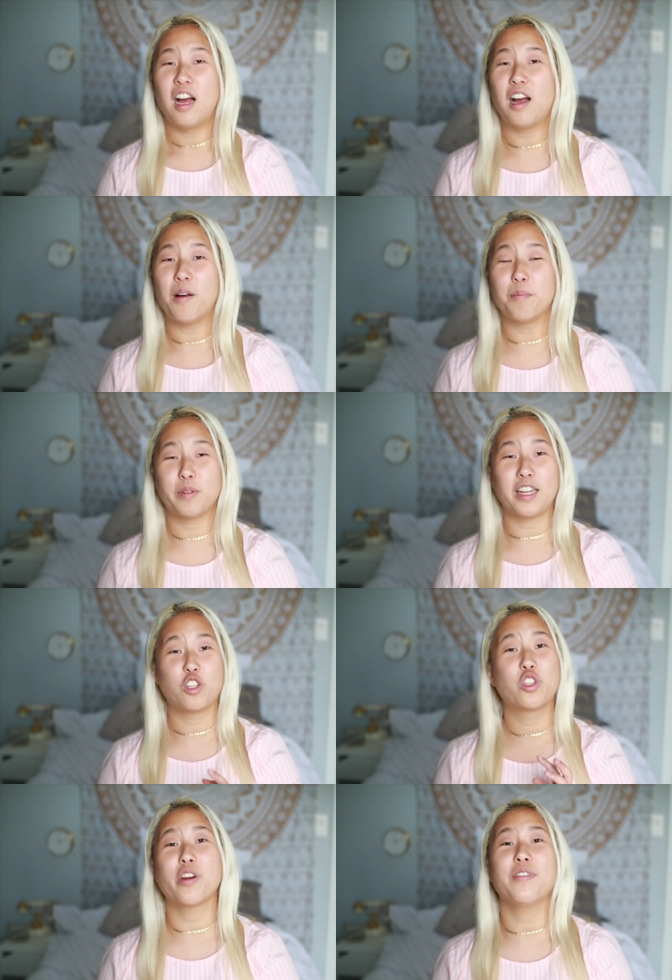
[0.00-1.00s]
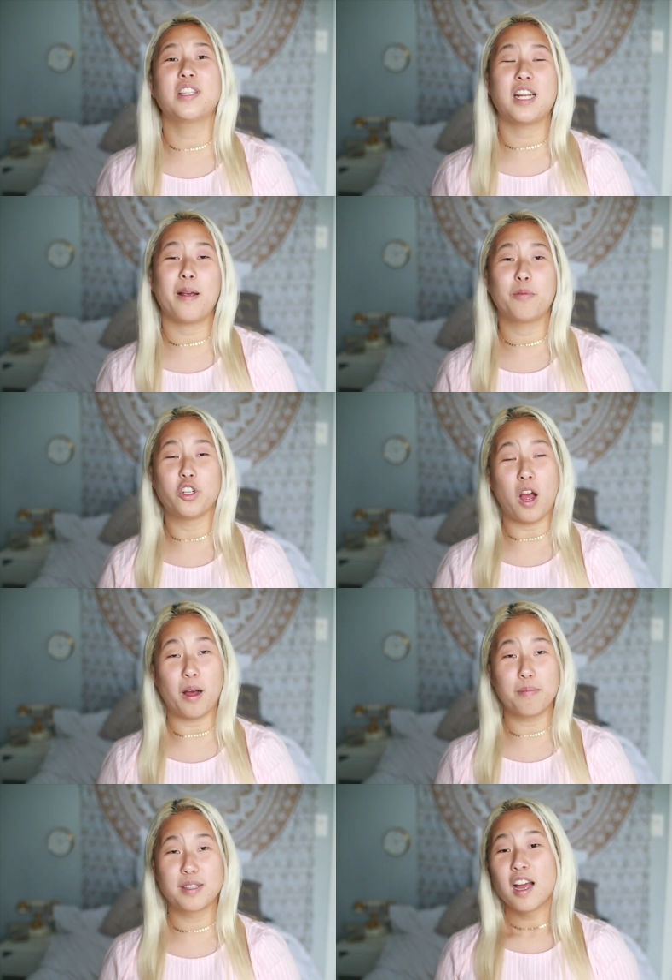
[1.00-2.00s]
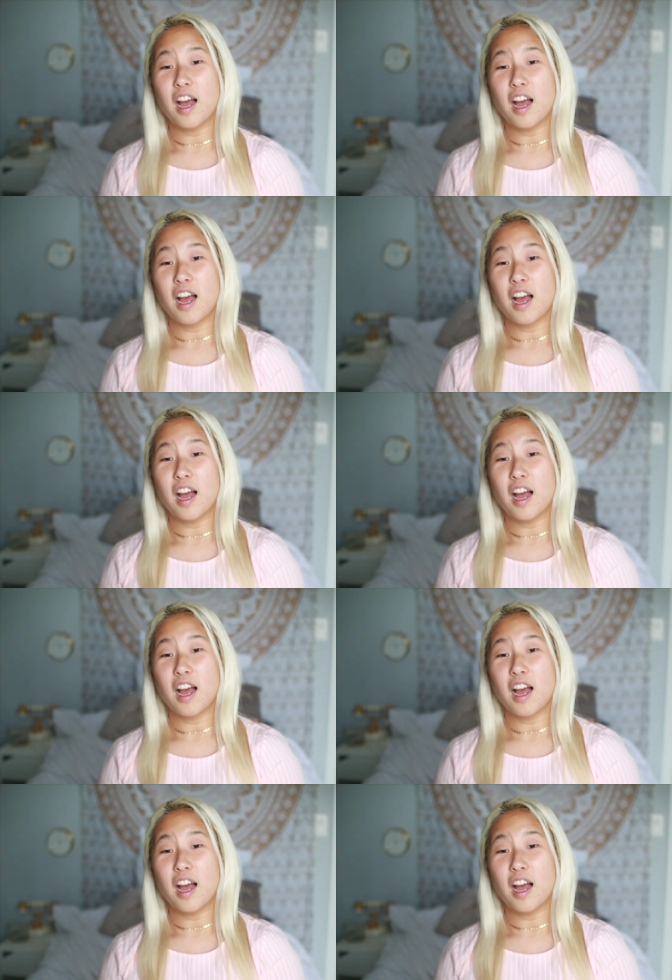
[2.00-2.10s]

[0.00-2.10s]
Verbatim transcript: um, like service type jobs.